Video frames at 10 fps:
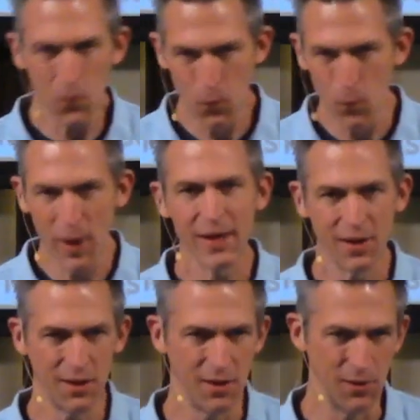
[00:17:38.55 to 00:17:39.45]
wedding
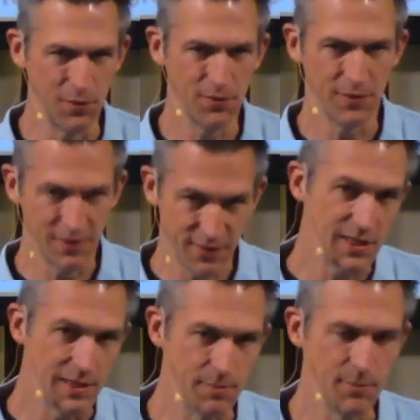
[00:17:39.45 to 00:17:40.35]
clothes, it
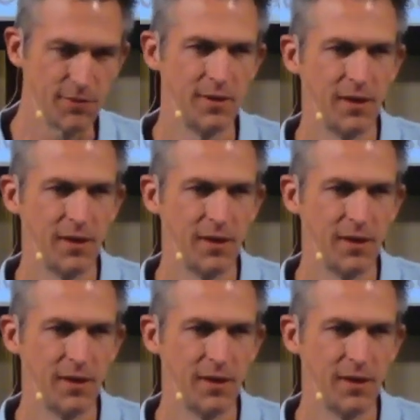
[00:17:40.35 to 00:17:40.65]
seems.